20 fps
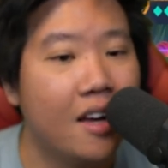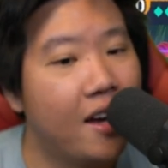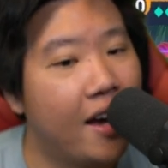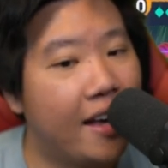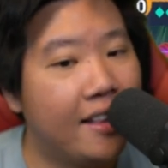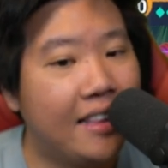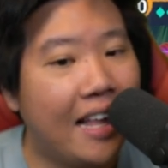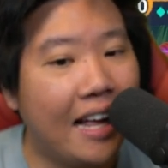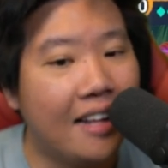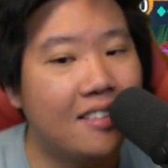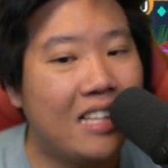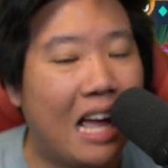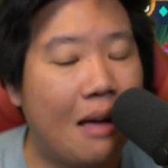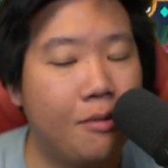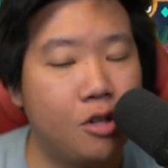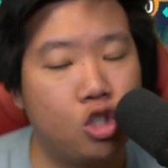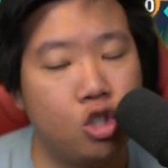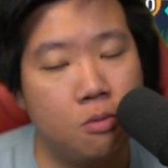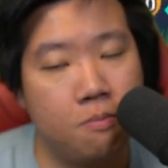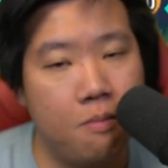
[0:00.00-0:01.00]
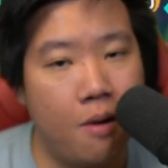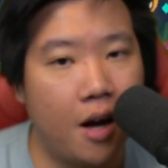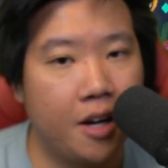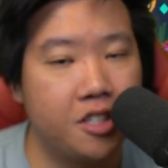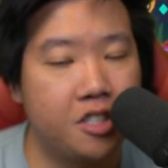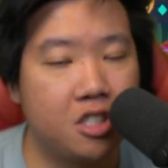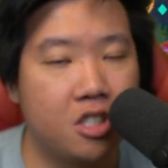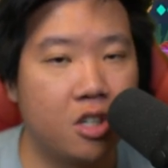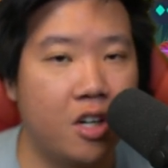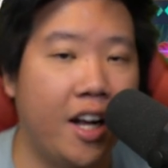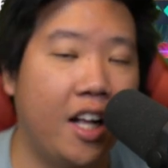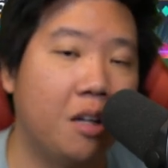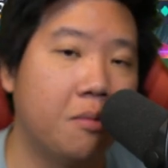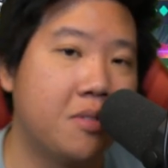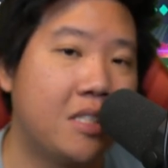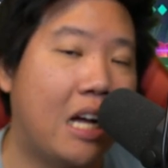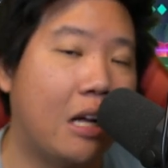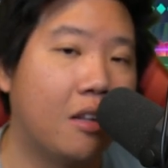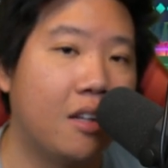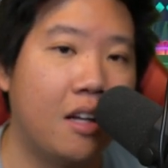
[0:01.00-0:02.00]
and that damage to monster
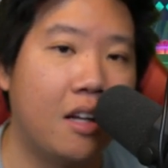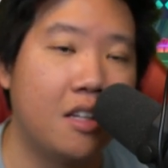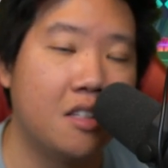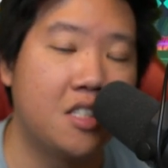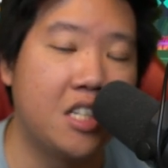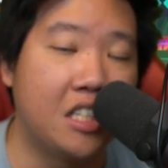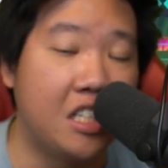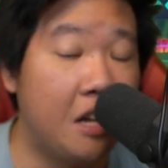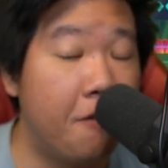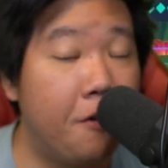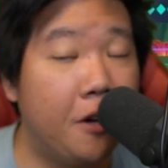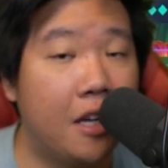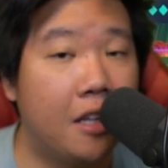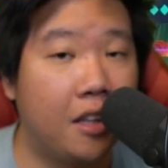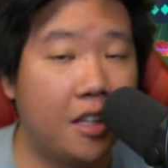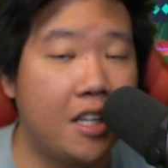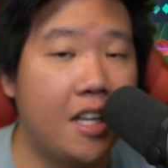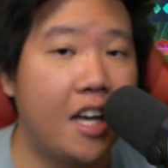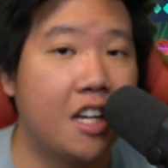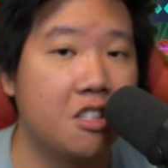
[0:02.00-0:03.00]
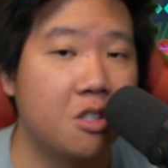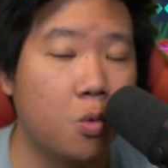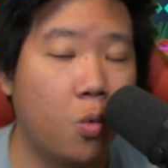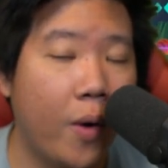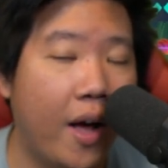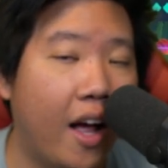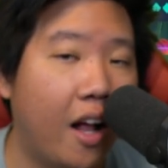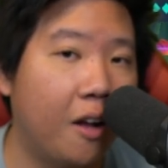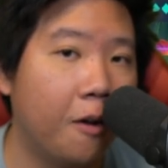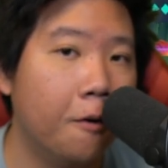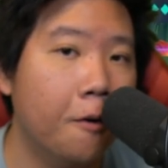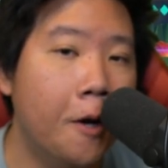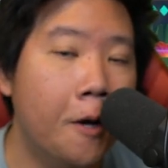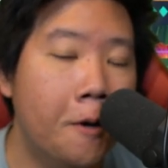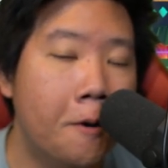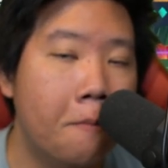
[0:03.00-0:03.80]
helps out significantly as well,